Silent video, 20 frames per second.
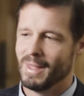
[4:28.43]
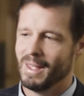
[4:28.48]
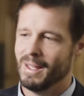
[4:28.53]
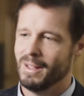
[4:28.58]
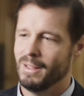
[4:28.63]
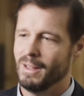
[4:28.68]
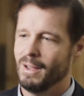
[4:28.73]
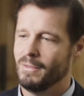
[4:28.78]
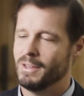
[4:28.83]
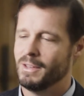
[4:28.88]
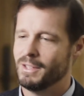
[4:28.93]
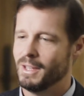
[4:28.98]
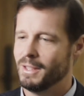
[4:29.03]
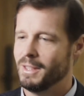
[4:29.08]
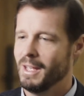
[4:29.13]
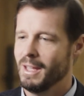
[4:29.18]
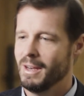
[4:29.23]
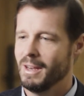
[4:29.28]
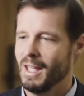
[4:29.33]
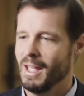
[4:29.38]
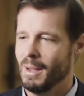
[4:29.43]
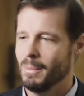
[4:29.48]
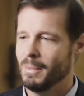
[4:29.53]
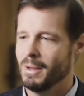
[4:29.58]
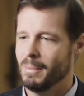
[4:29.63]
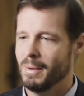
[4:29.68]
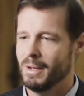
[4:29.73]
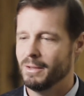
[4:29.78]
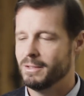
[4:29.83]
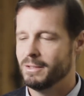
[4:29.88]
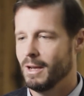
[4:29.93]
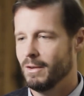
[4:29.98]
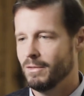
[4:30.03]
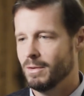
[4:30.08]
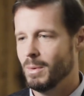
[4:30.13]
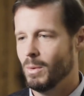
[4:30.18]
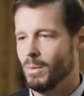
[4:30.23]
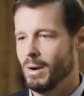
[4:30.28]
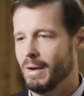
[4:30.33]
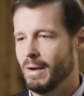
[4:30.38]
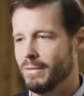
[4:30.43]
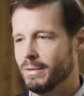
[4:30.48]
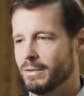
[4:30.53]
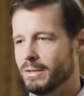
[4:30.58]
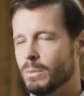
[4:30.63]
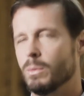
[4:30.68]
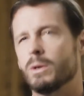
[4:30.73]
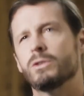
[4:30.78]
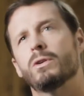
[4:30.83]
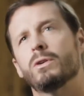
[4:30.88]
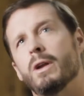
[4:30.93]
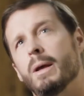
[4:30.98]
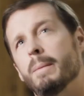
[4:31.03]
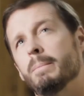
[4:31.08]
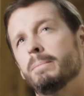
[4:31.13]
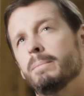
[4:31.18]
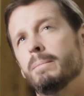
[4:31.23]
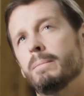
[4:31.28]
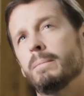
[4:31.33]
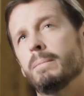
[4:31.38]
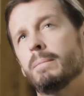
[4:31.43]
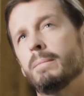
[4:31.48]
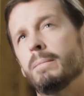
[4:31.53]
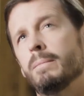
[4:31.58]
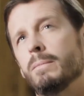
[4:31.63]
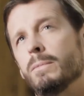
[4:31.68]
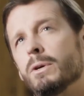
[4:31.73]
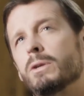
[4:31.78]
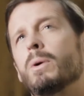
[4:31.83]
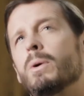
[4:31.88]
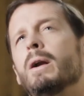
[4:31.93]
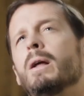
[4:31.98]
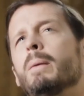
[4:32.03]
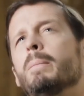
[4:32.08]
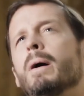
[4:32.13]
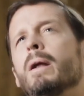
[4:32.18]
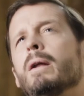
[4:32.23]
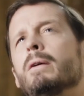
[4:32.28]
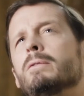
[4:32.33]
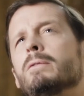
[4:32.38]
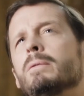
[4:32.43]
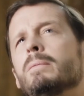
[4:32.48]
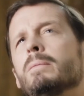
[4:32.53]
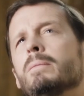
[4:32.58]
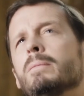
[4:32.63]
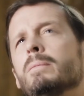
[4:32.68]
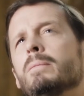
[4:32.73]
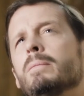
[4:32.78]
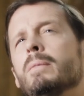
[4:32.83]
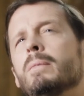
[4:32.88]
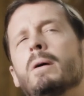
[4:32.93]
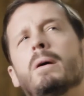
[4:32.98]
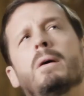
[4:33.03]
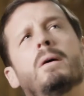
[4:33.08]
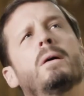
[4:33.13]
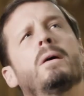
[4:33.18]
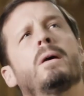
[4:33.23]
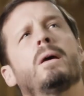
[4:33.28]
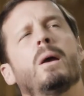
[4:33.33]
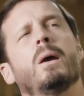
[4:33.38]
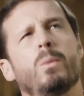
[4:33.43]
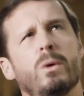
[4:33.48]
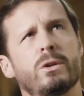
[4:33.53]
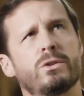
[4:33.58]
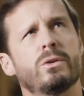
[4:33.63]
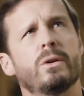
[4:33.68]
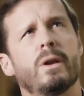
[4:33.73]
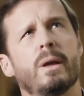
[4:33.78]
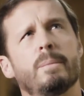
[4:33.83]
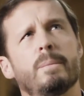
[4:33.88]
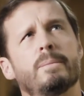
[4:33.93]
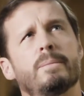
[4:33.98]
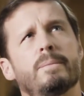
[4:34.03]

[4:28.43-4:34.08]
Loveness at the end came to myself and my wife and said, "What's your name?" Looked right up at us. "And what's your name?"